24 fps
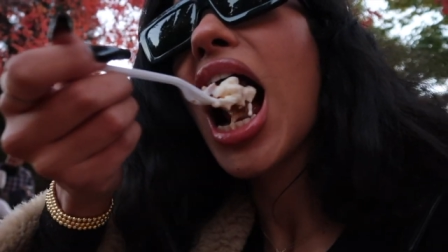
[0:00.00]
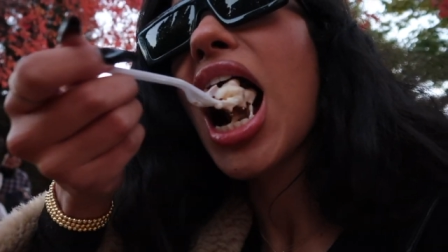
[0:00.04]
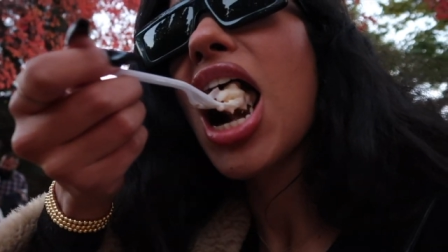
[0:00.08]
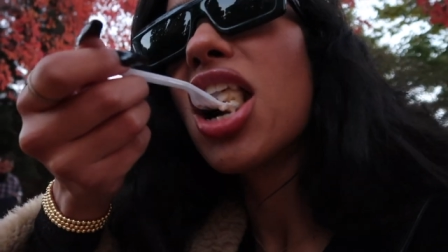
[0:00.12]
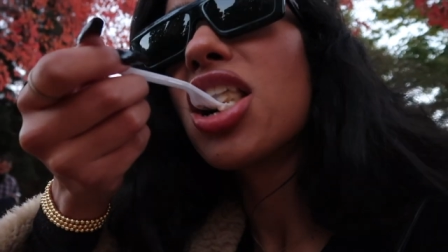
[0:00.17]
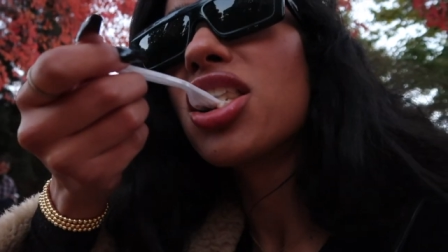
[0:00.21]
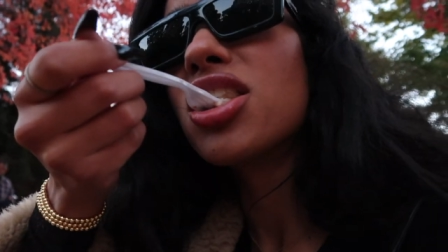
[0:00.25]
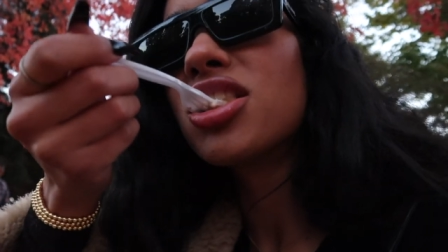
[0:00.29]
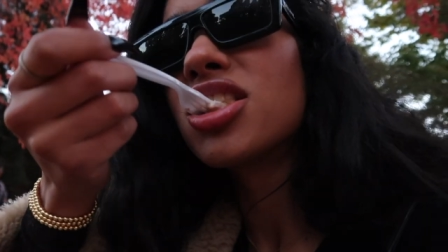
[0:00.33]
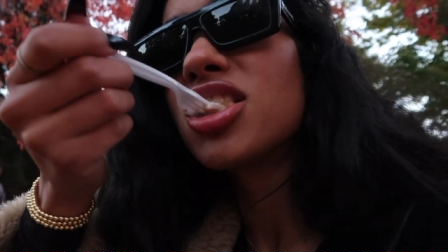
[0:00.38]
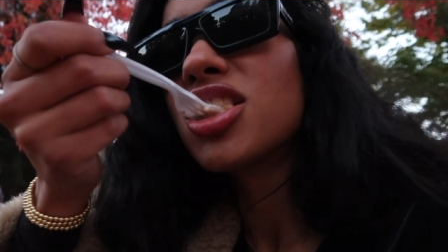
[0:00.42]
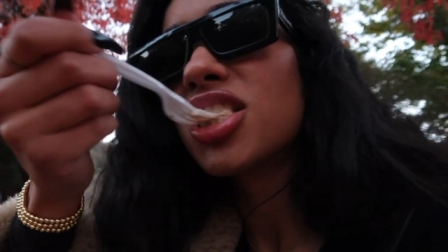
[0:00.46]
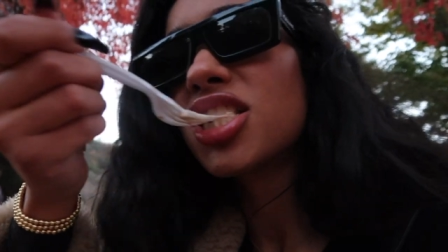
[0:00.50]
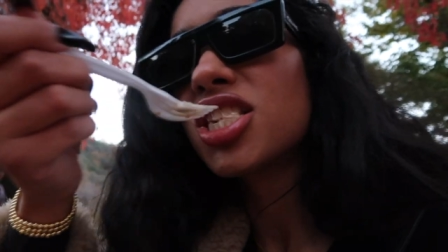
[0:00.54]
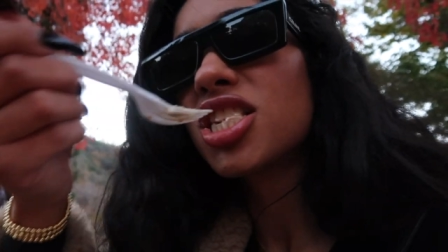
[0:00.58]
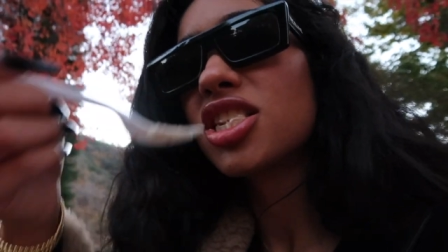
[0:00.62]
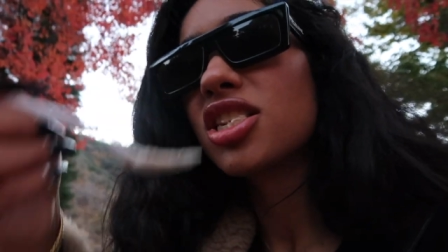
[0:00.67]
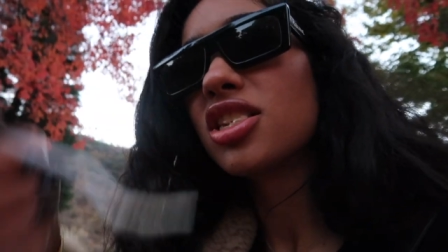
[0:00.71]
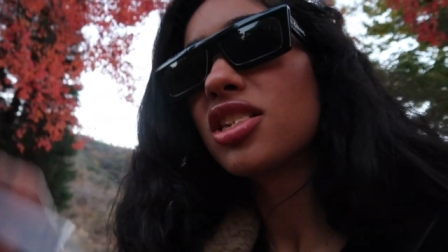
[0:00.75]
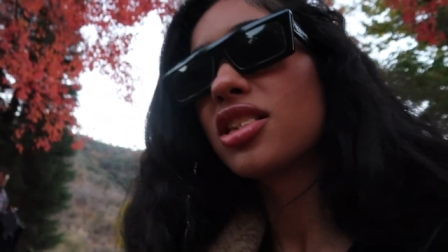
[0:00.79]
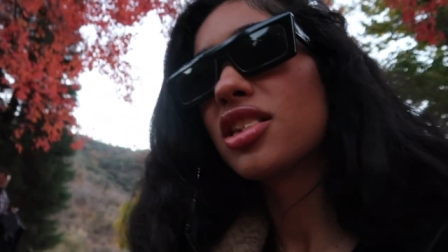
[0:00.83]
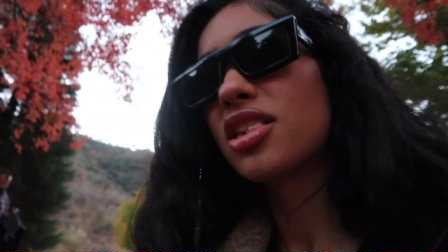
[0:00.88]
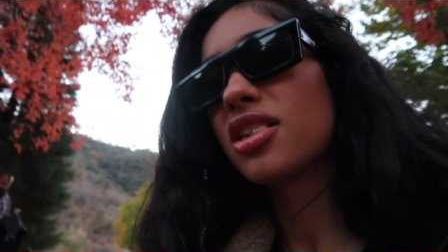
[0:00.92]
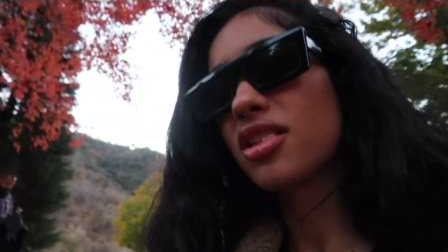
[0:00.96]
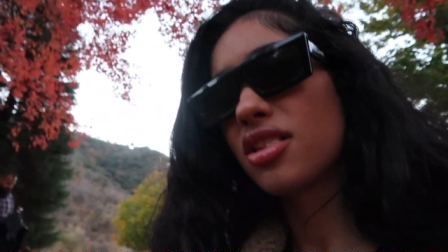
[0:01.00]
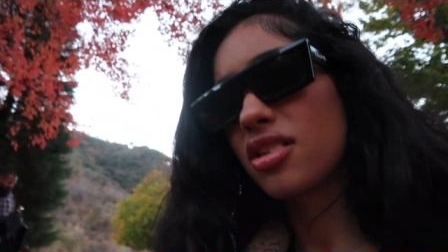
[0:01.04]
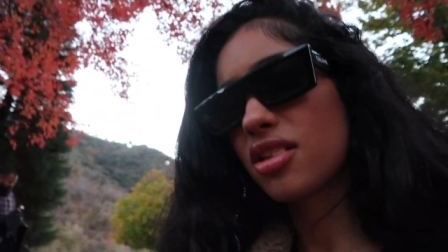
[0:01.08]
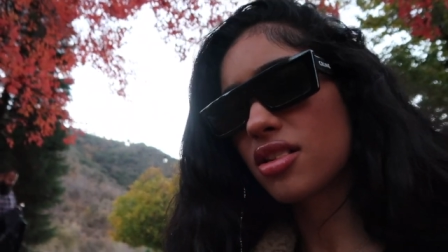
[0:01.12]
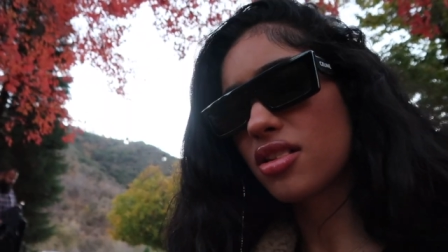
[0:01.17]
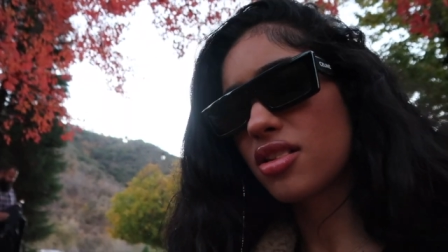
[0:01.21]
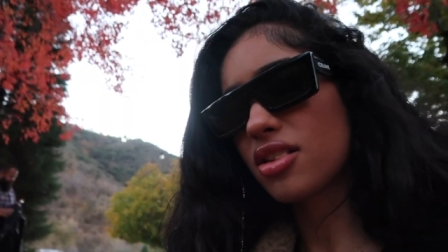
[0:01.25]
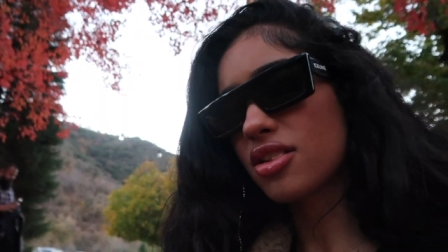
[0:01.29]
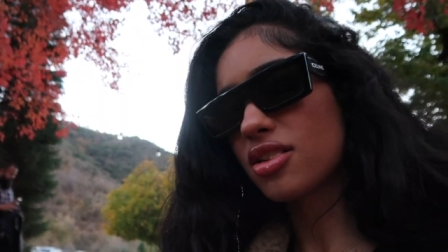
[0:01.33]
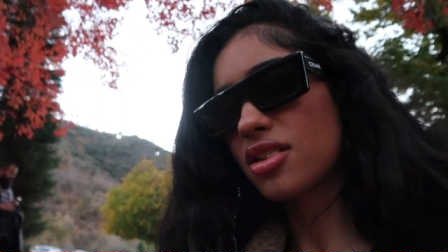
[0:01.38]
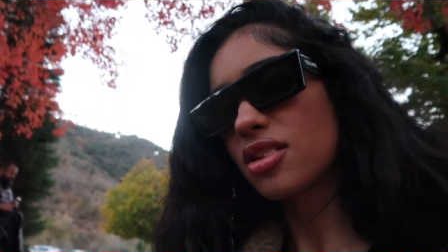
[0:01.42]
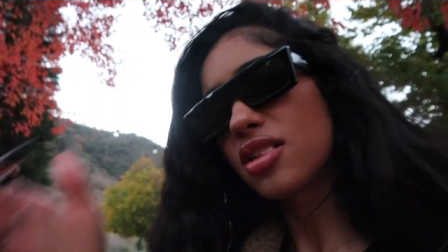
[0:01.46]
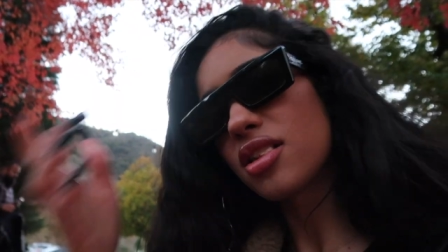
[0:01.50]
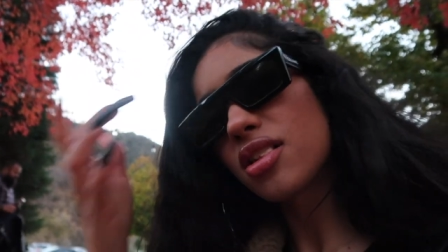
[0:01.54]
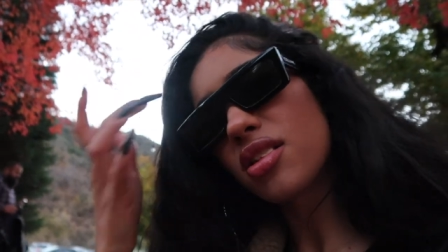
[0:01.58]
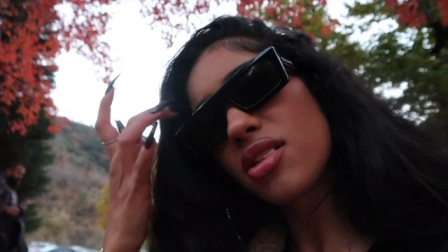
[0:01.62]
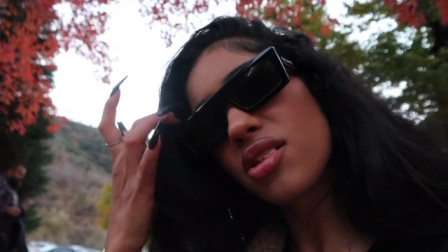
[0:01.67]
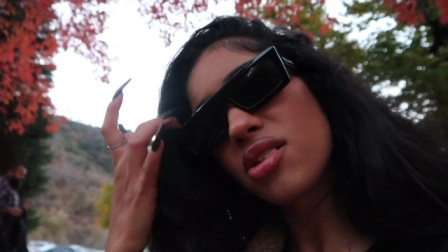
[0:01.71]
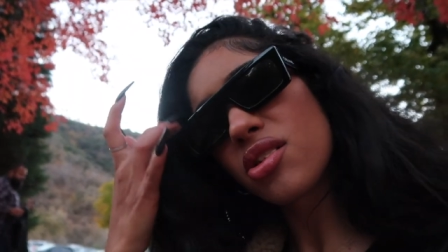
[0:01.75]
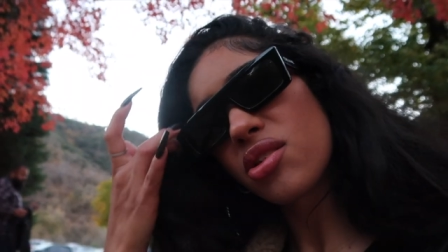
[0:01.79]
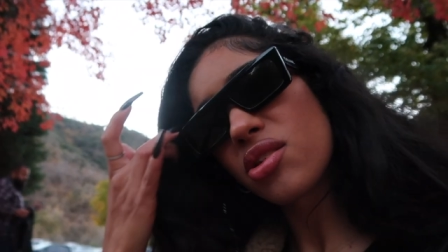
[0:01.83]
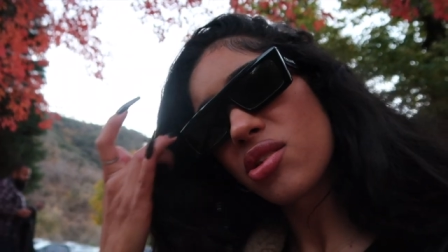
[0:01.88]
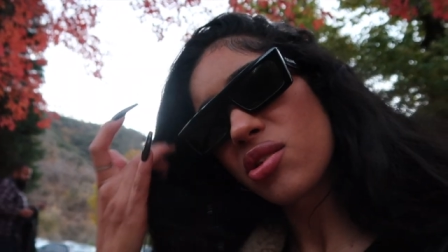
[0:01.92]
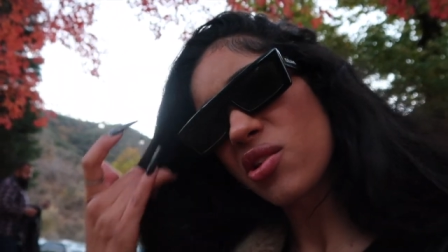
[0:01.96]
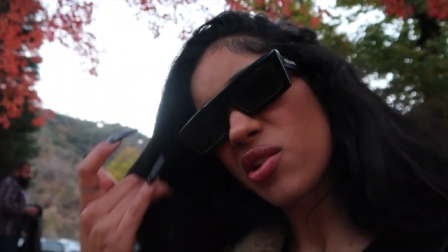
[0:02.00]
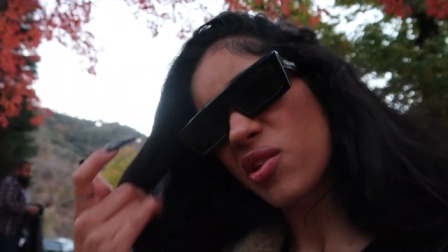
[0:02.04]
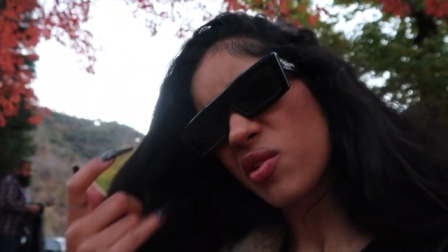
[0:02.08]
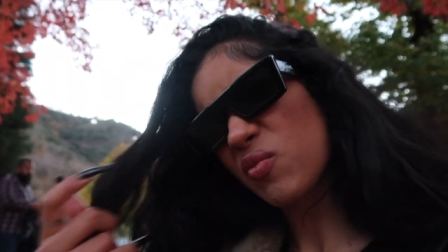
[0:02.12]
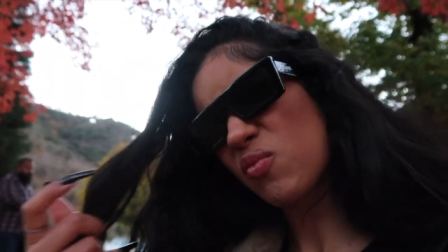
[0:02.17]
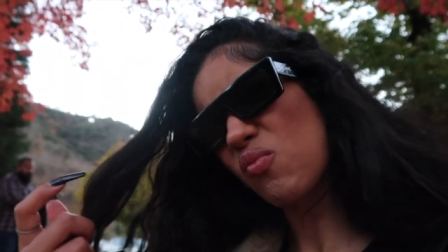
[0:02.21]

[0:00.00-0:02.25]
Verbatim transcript: Like, make it